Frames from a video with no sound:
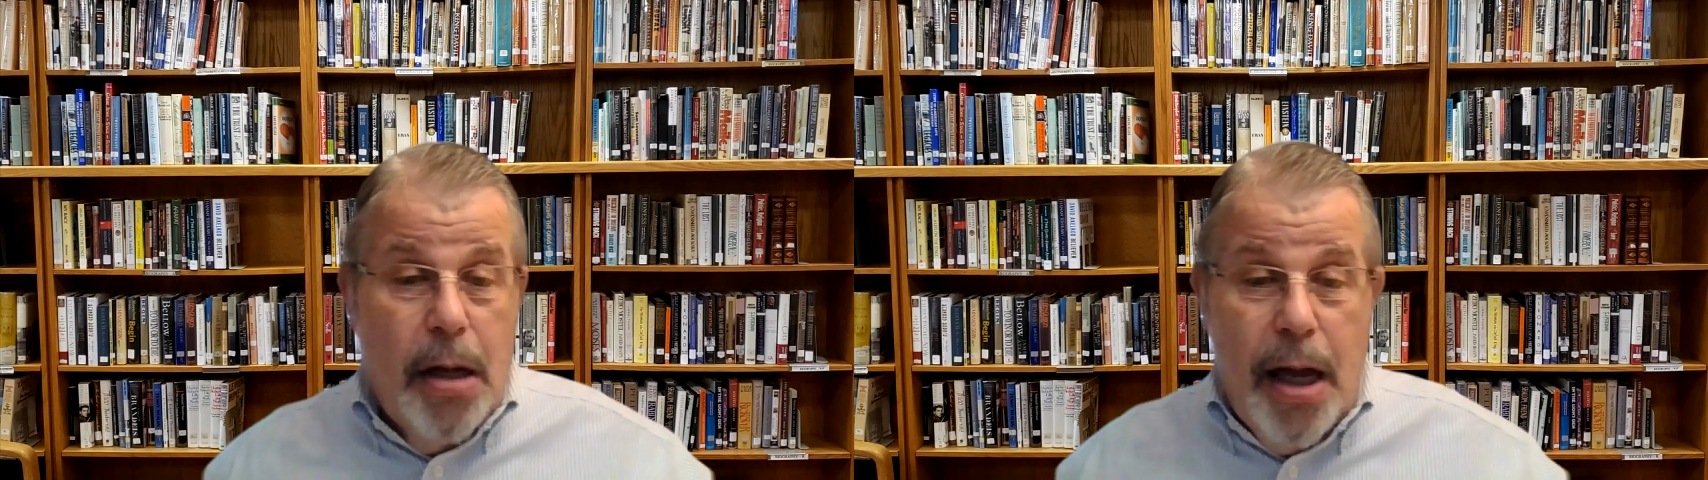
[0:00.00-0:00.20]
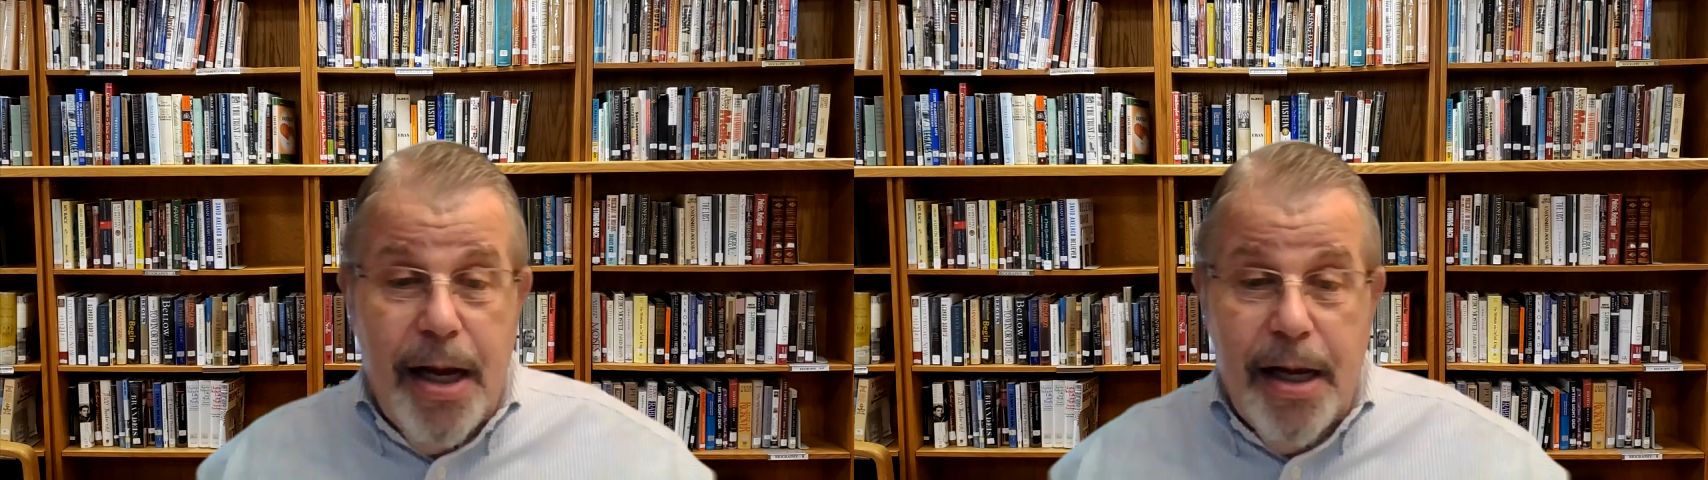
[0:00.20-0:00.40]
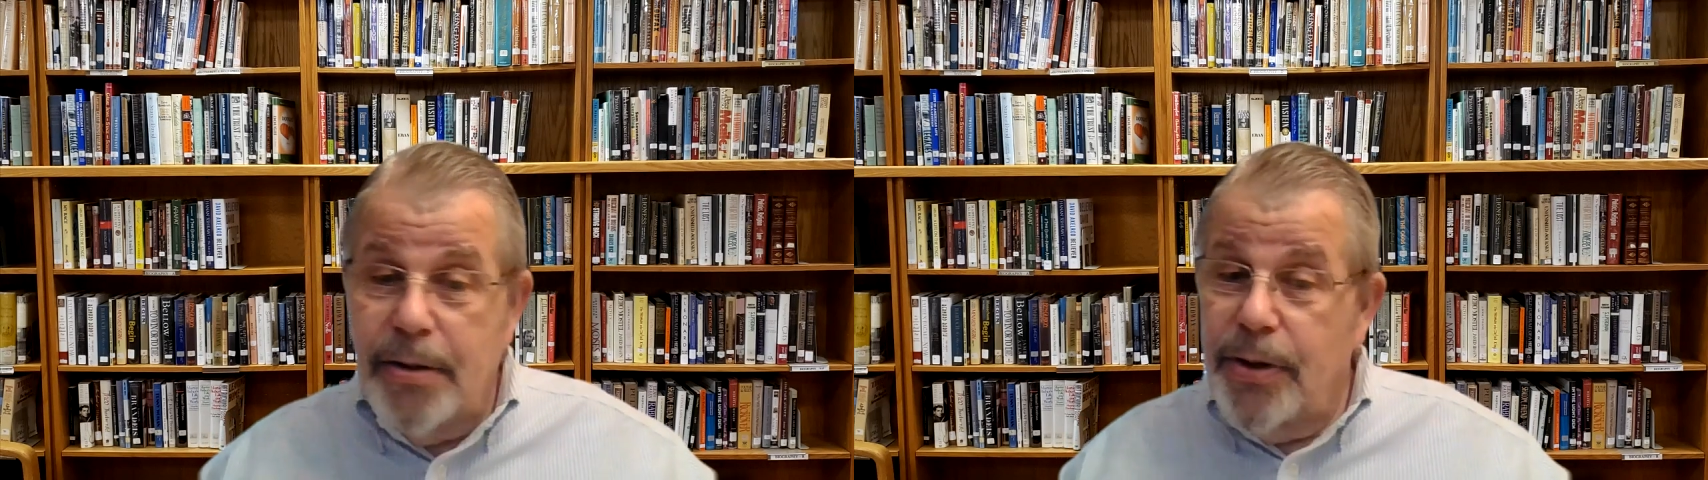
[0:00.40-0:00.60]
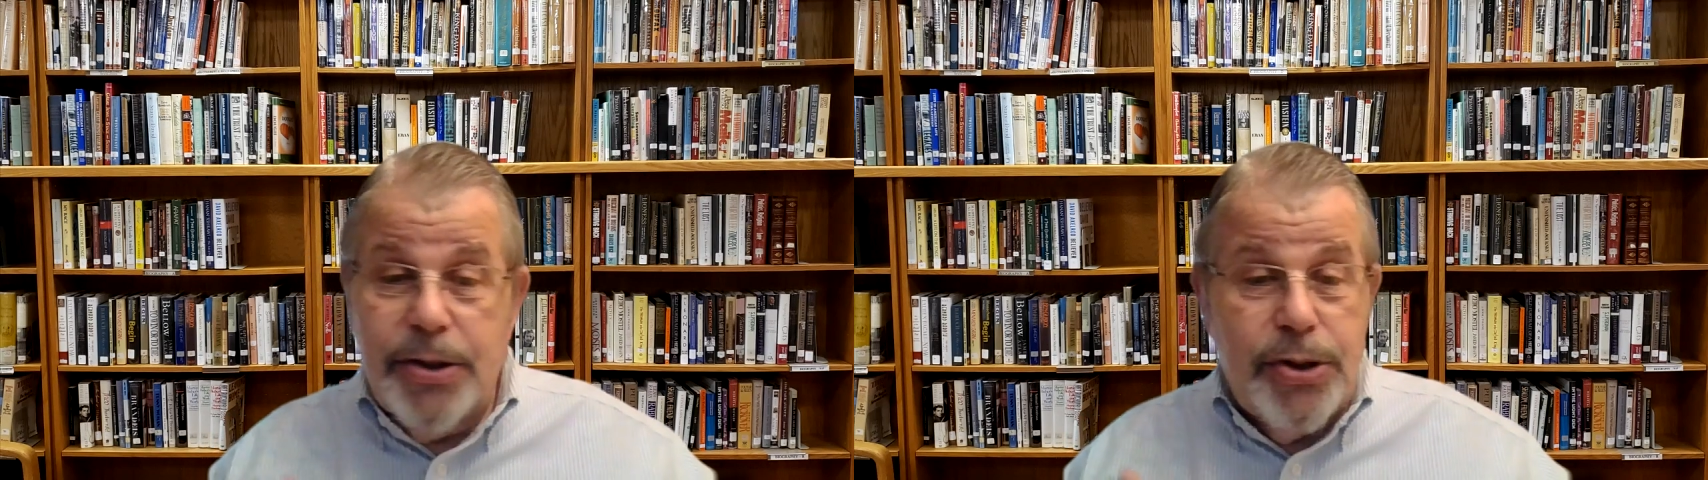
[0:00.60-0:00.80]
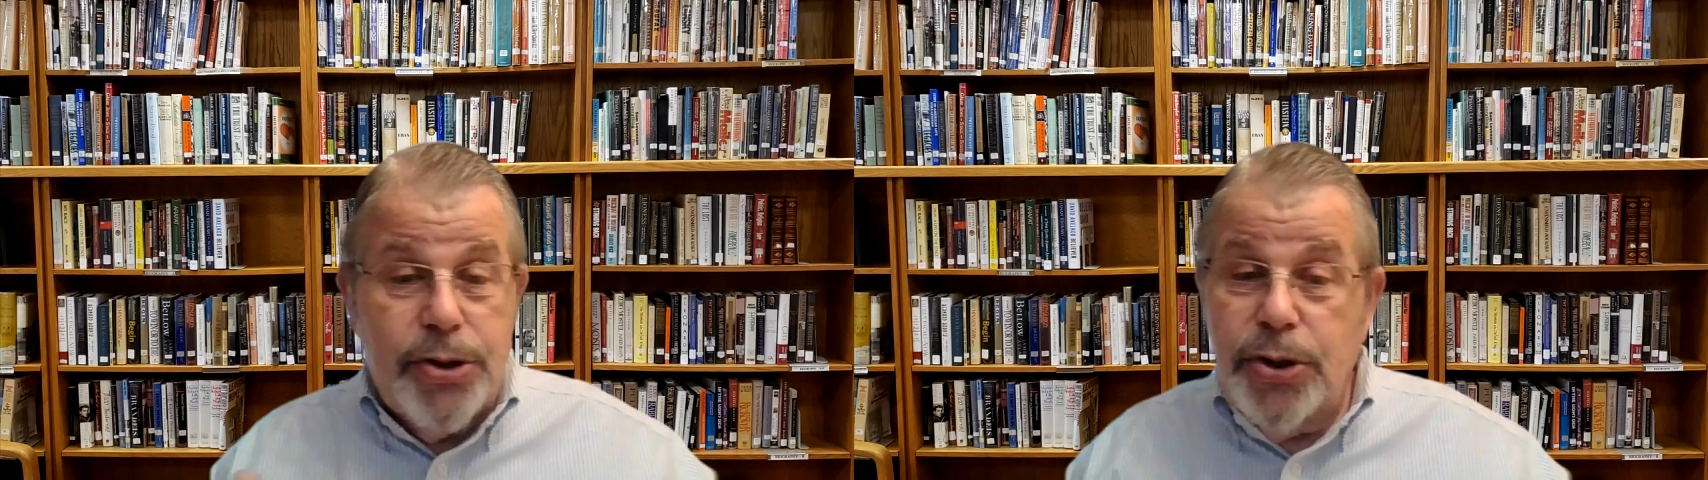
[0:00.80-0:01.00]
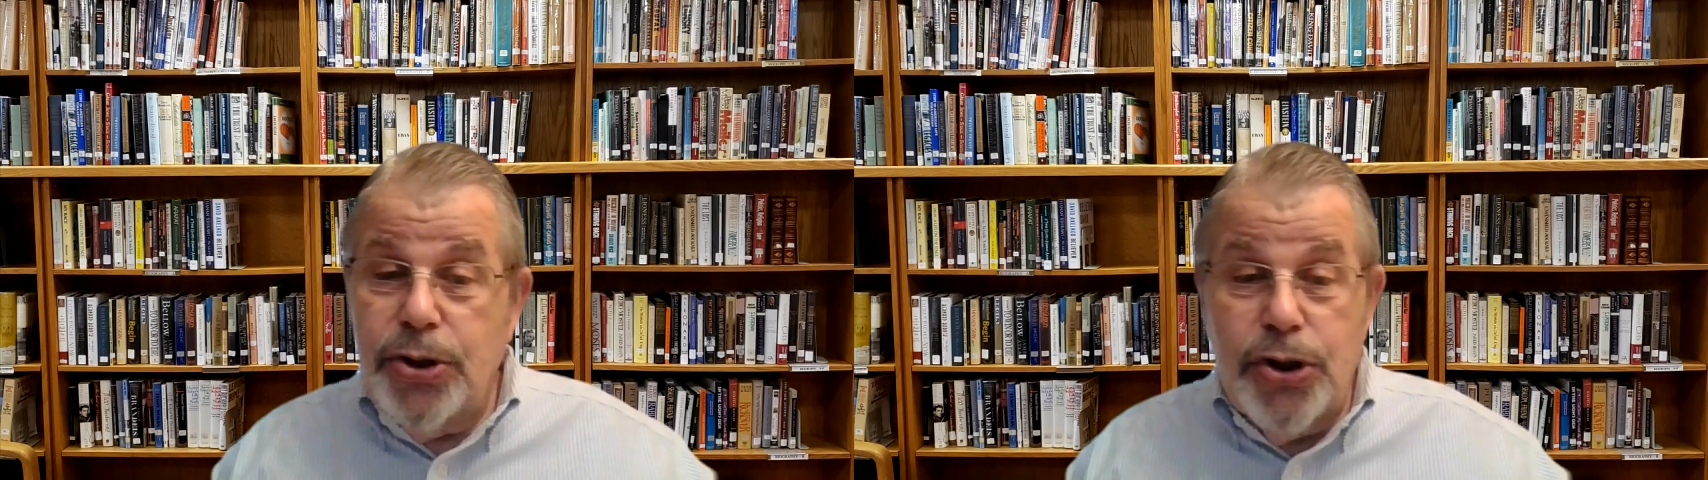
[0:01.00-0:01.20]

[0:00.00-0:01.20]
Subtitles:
hey, this is as